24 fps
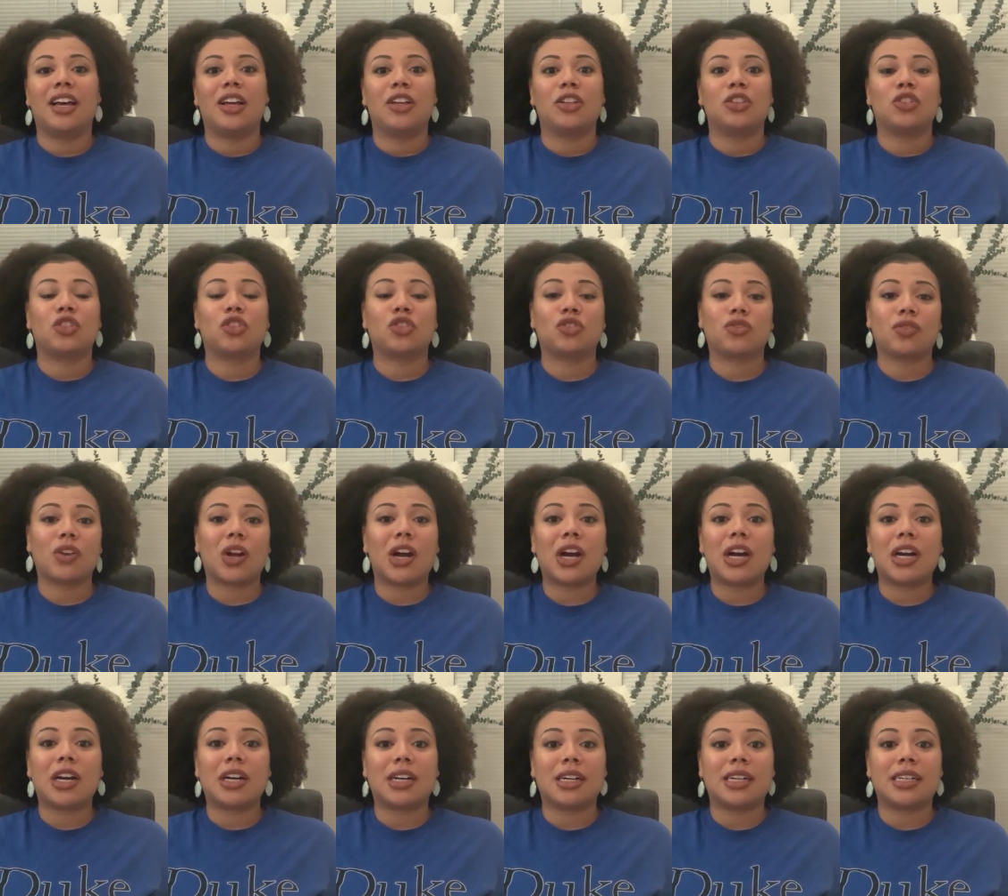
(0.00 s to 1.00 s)

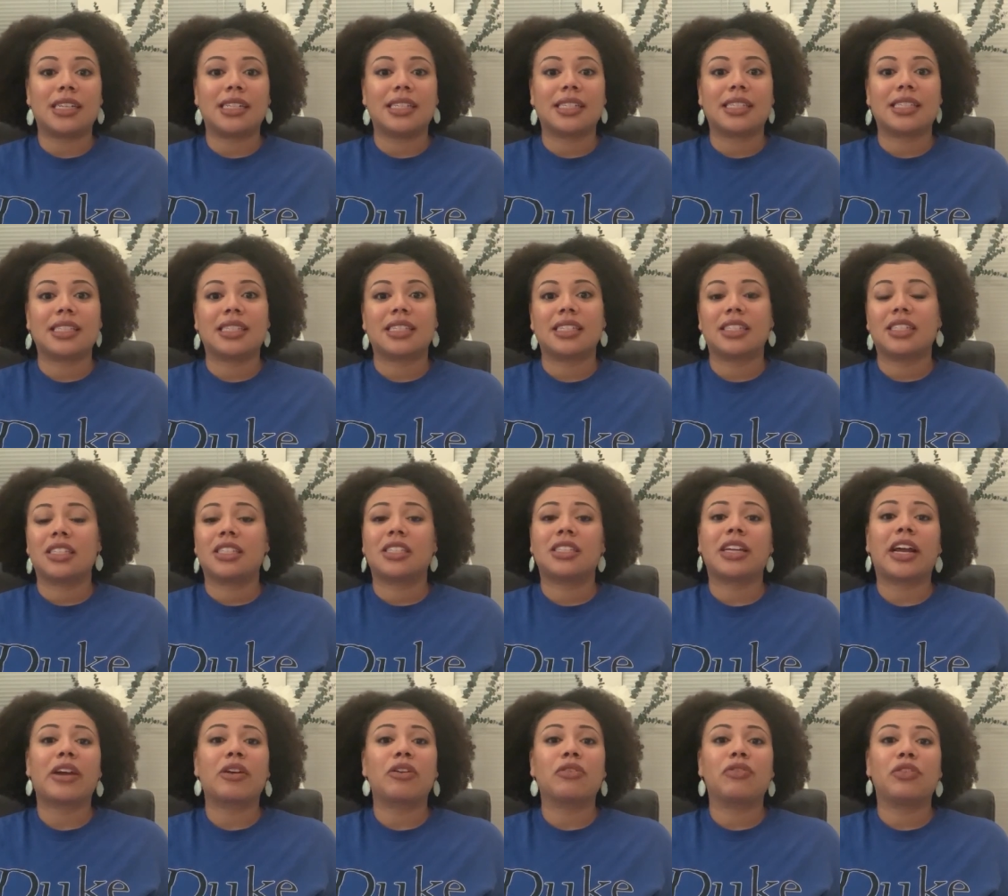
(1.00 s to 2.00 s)
straws,
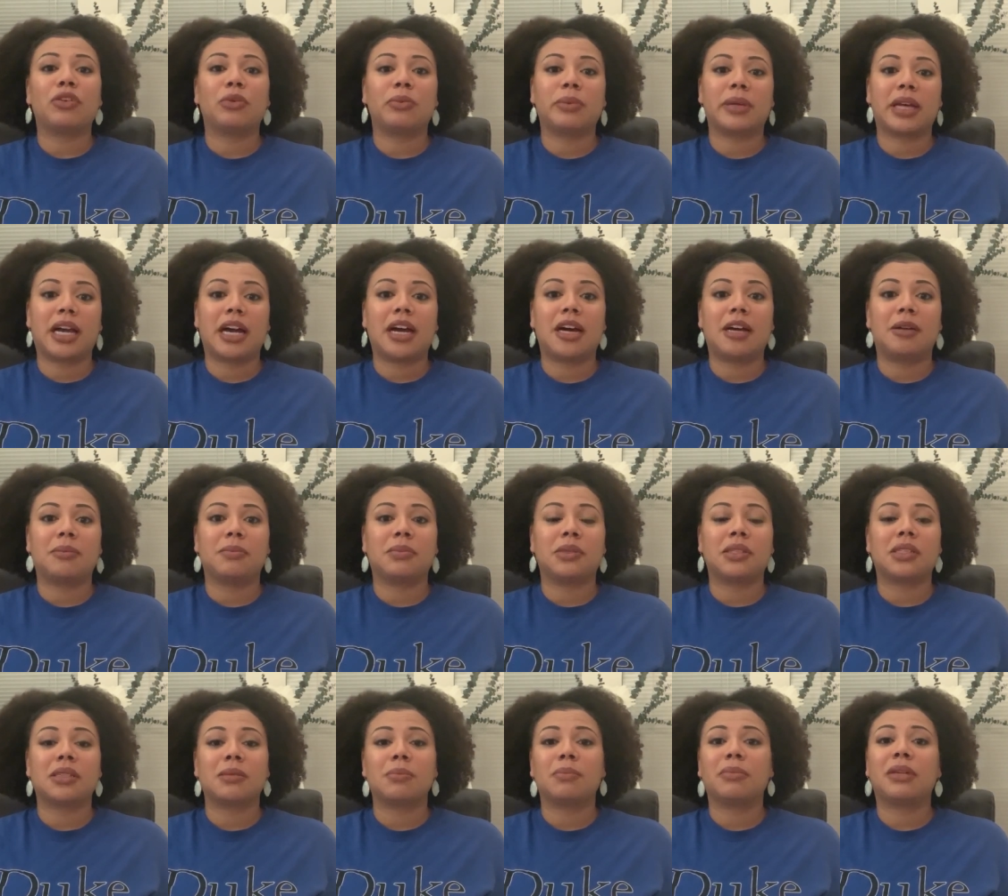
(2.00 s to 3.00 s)
styrofoam
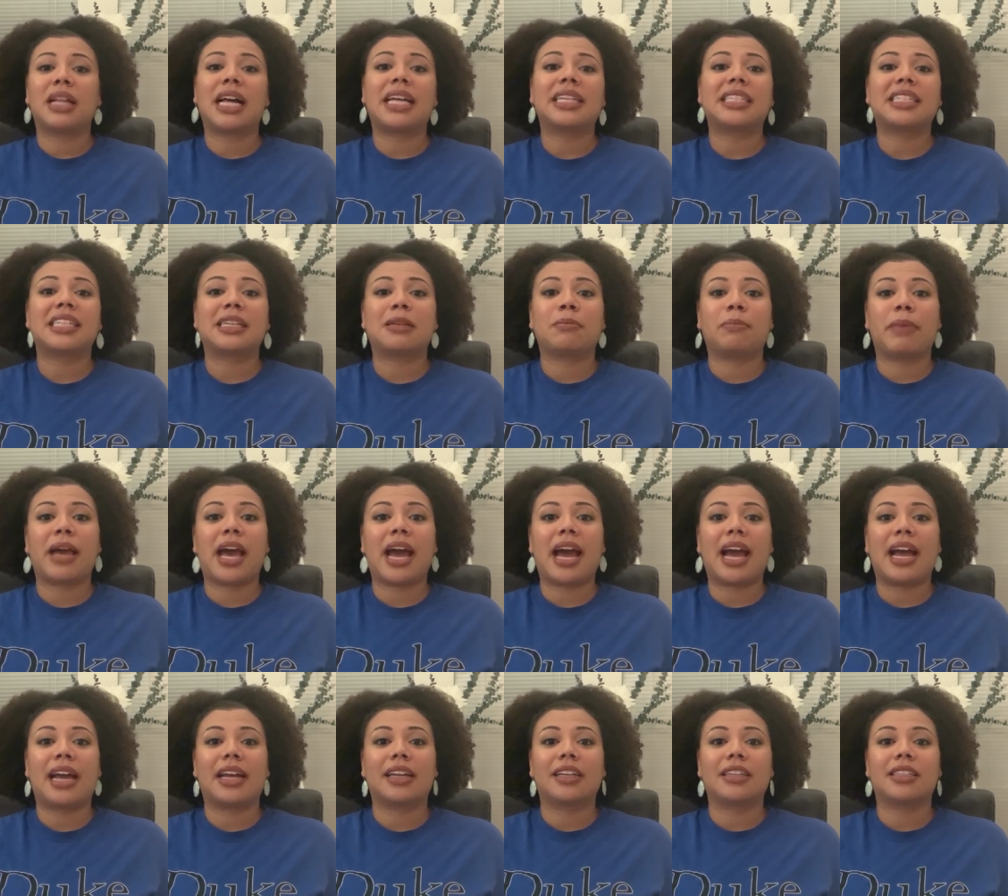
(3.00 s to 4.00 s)
cups, plastic
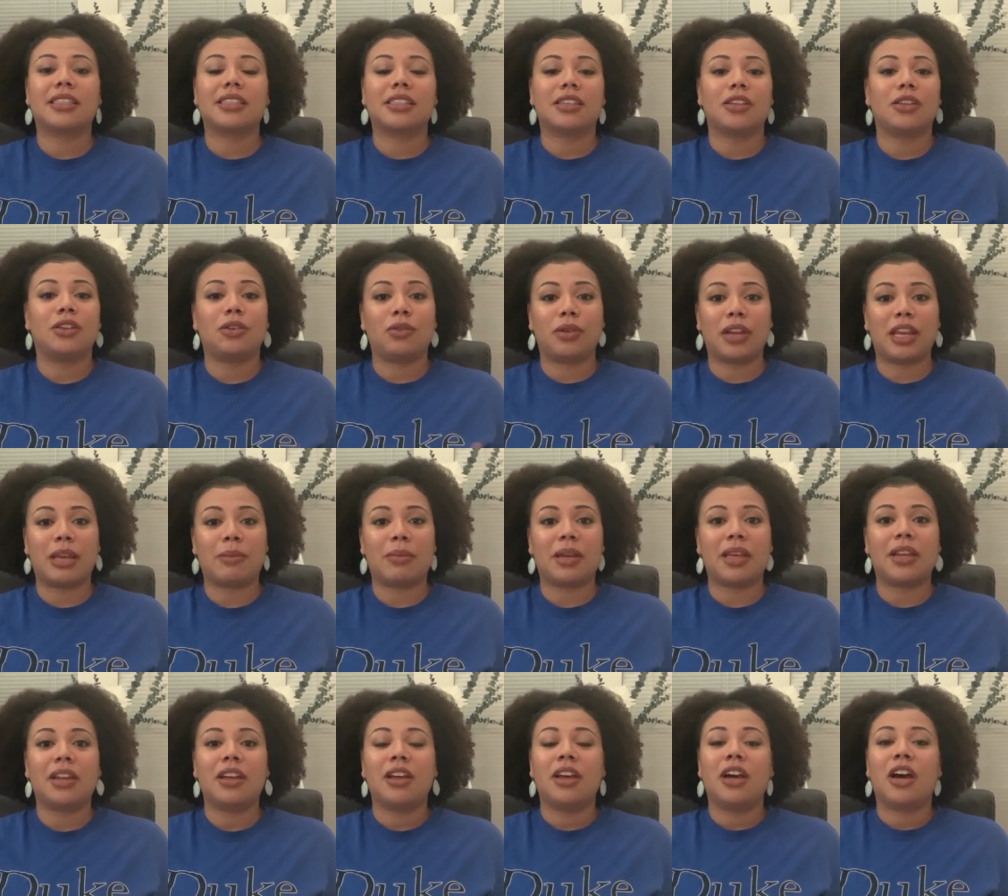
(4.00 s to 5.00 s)
bags, you name it,
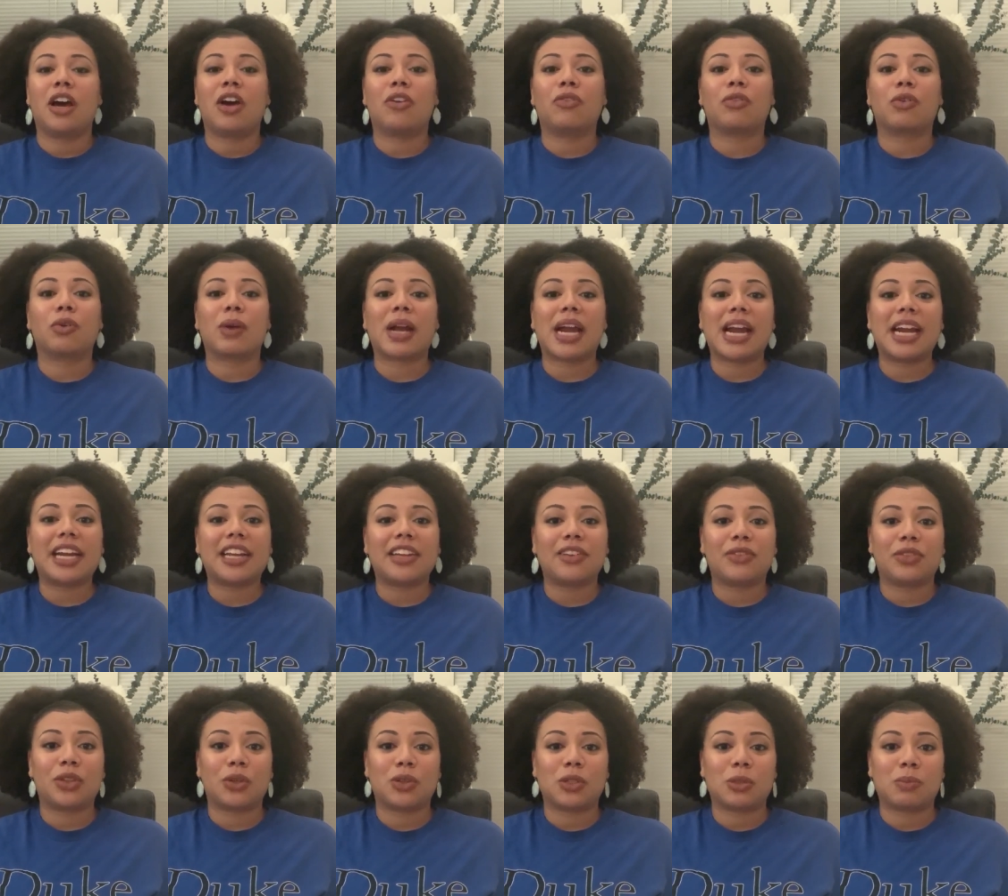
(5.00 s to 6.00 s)
a variety
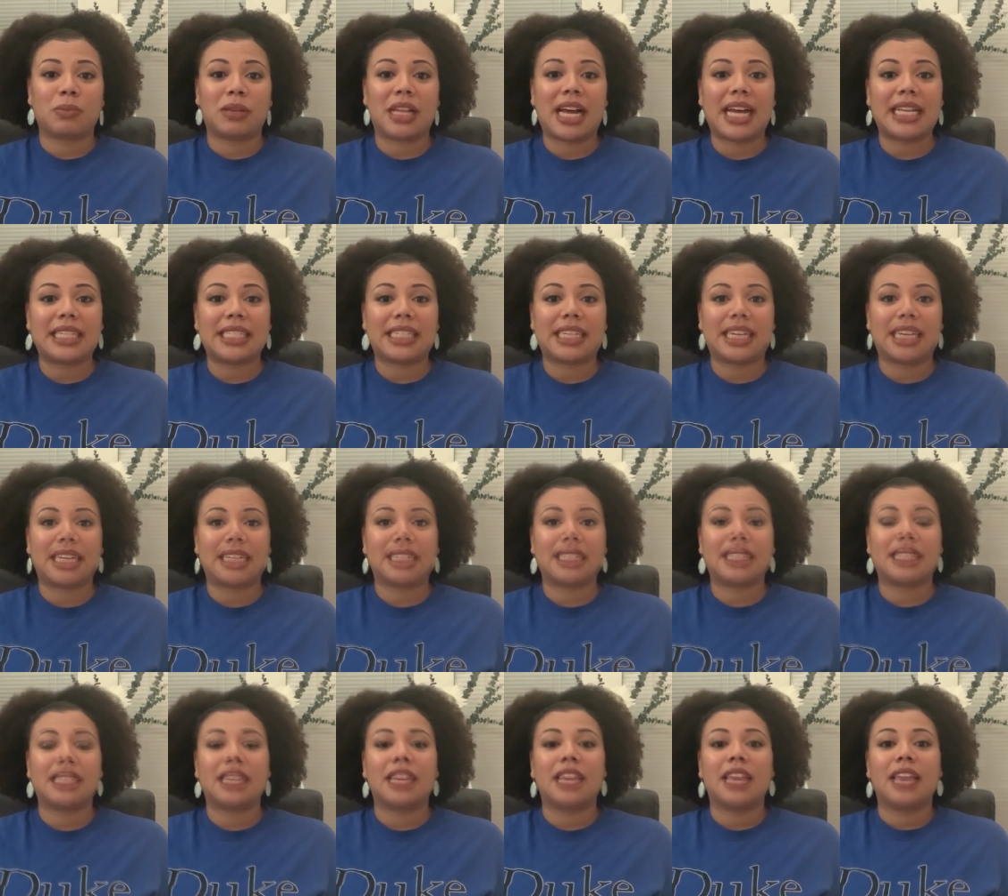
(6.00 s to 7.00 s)
of those
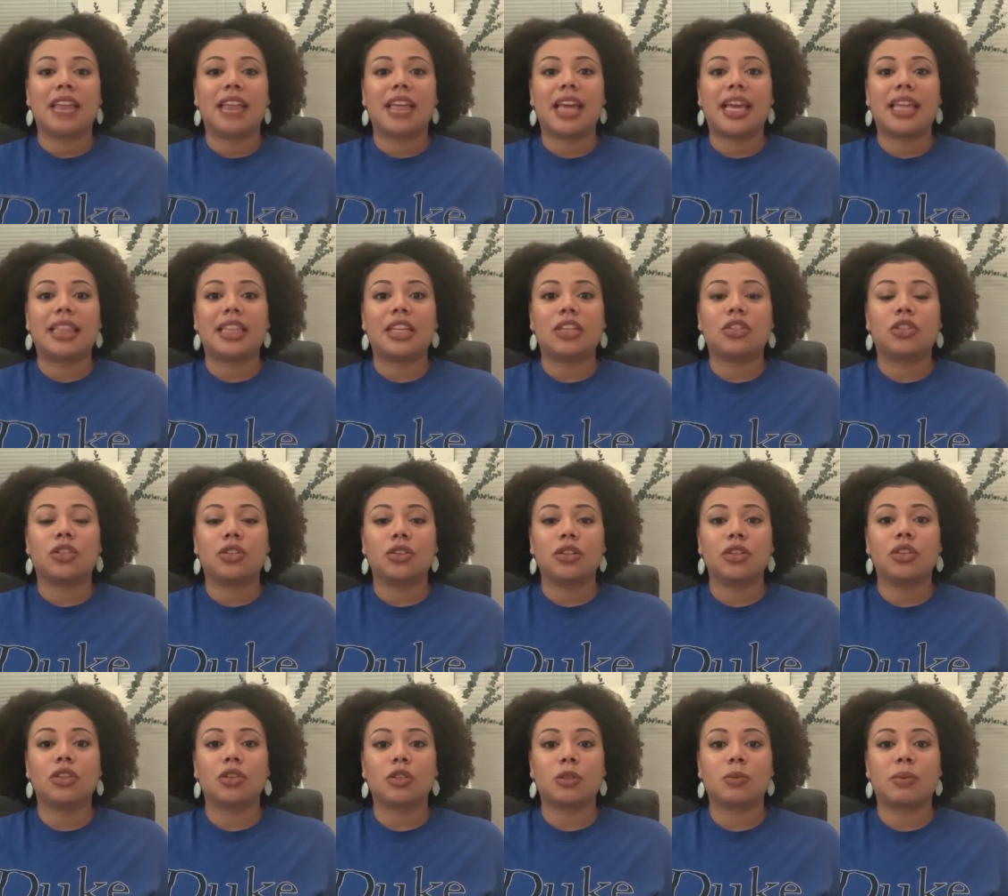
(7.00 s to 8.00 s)
plastics. And they
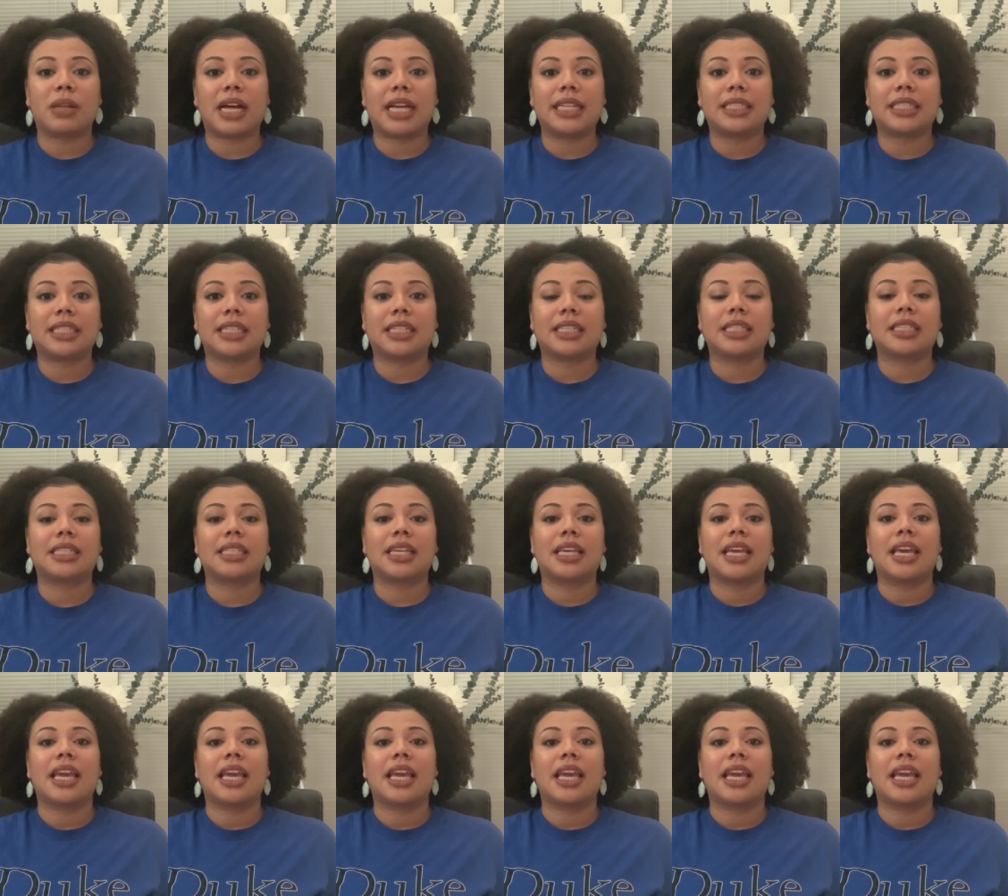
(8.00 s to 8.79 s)
took those plastics